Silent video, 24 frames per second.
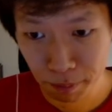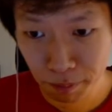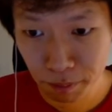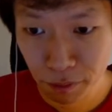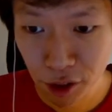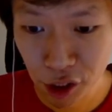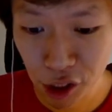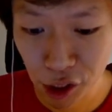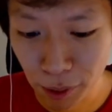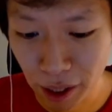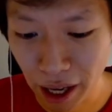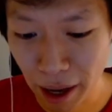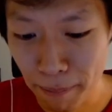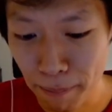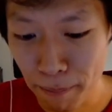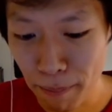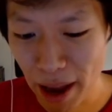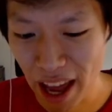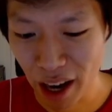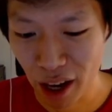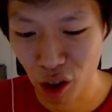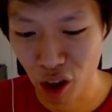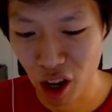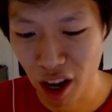she would get
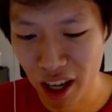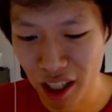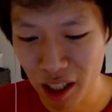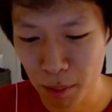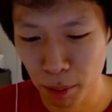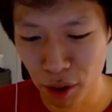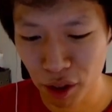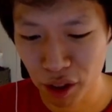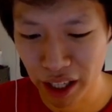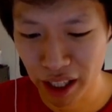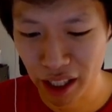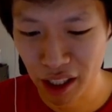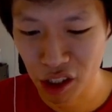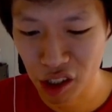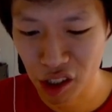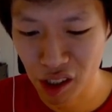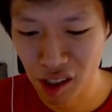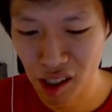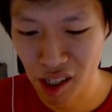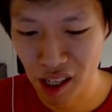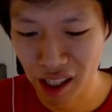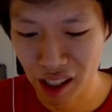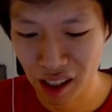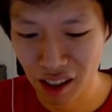mana locked, but like
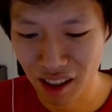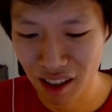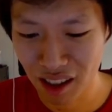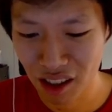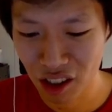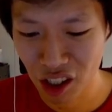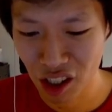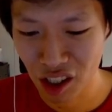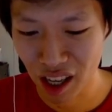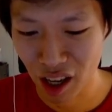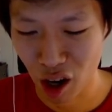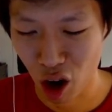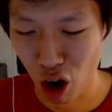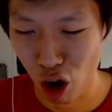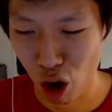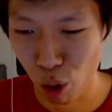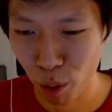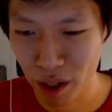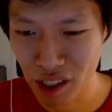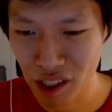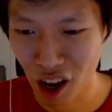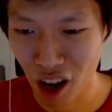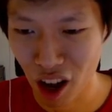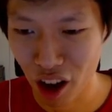she's
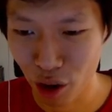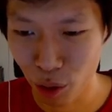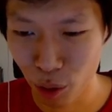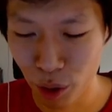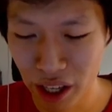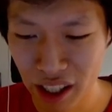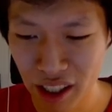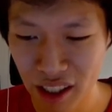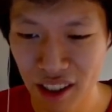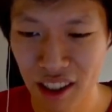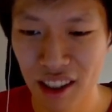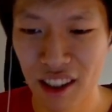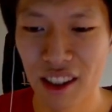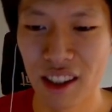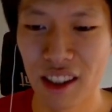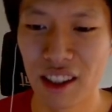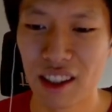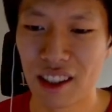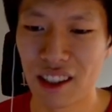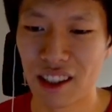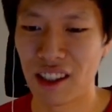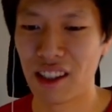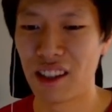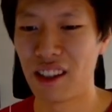always autoing.
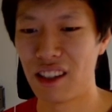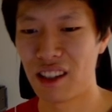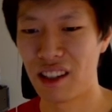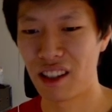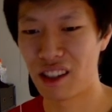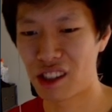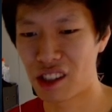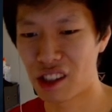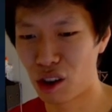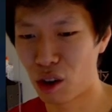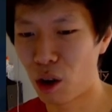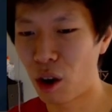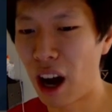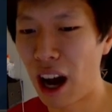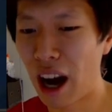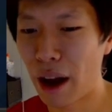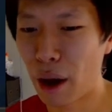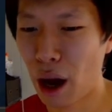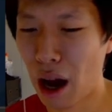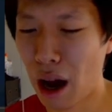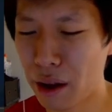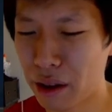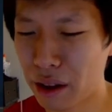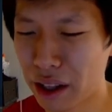So
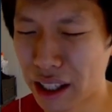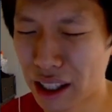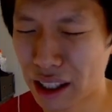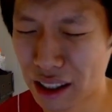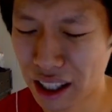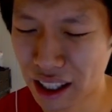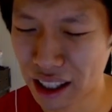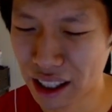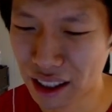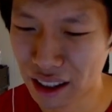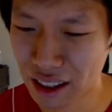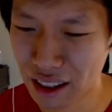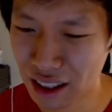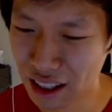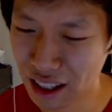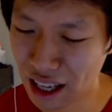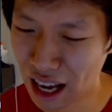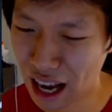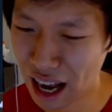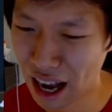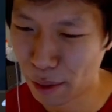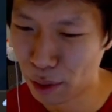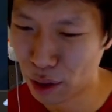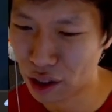I
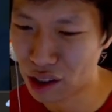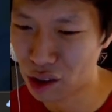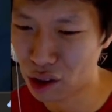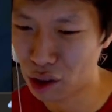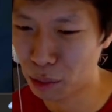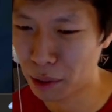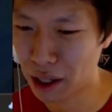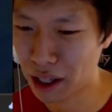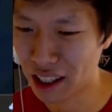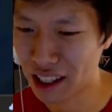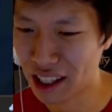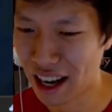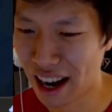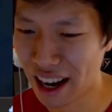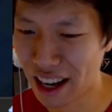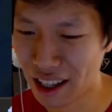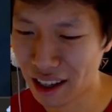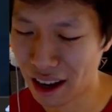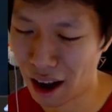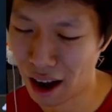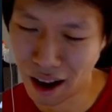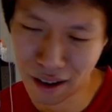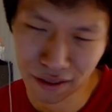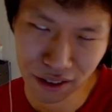would assume
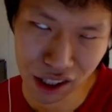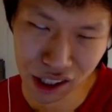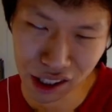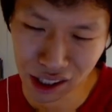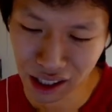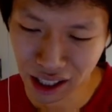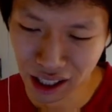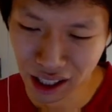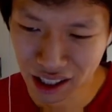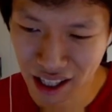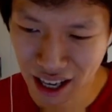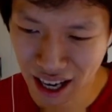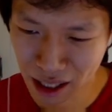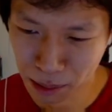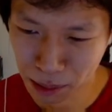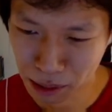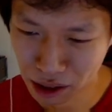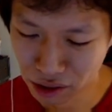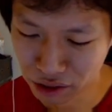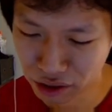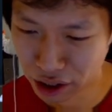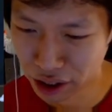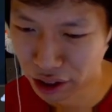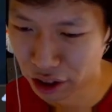obviously like attack
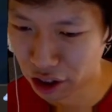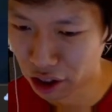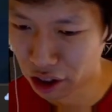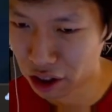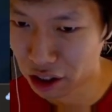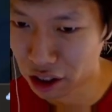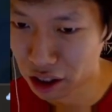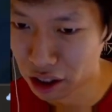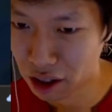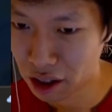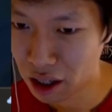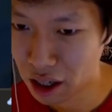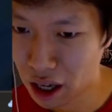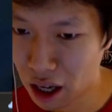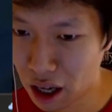speed's very good on her.